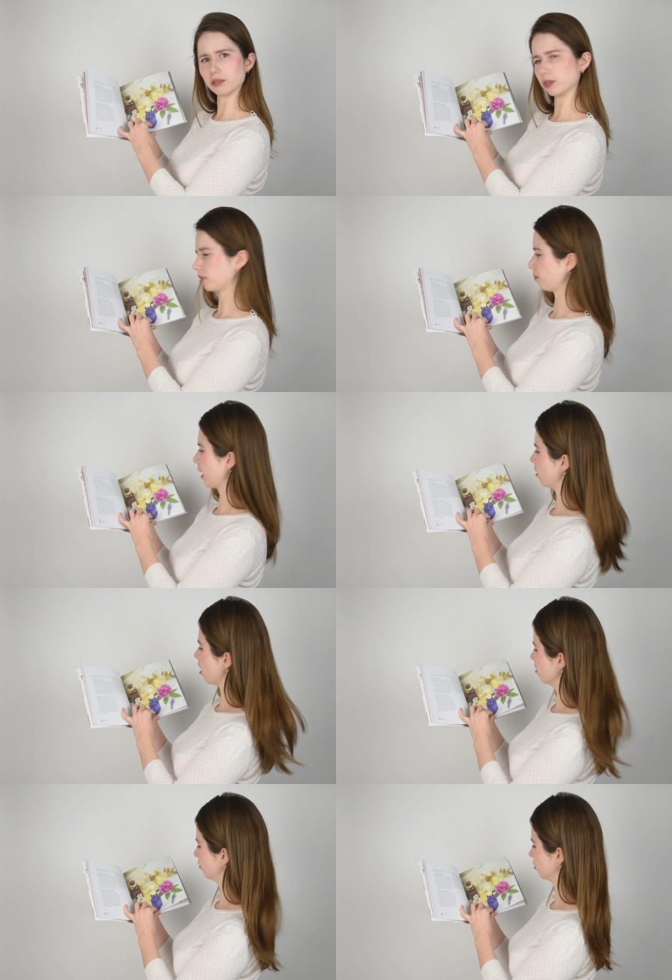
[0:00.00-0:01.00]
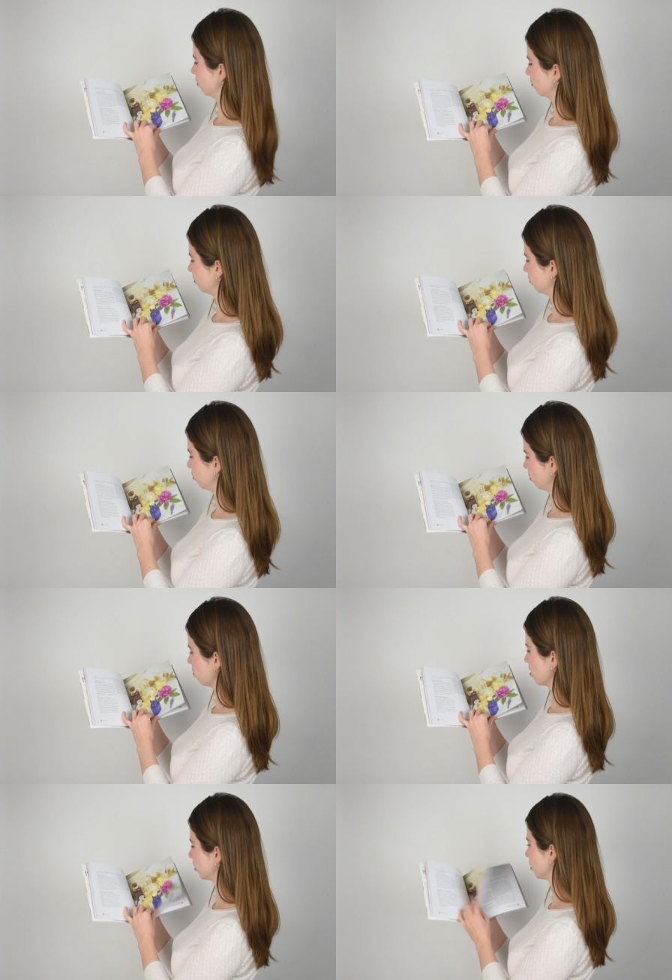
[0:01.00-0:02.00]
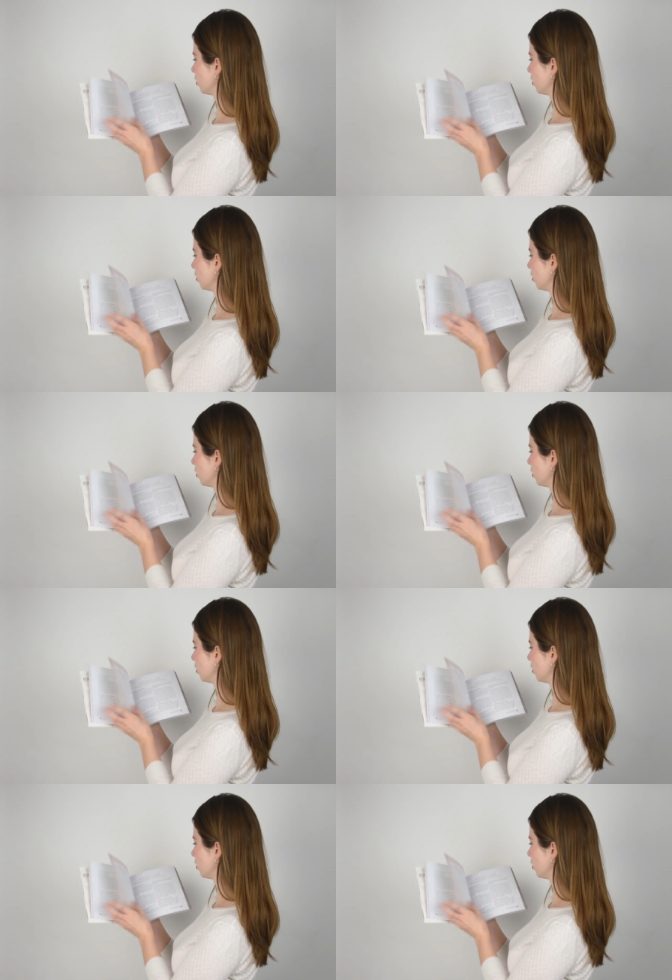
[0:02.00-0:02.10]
really paid off. So score.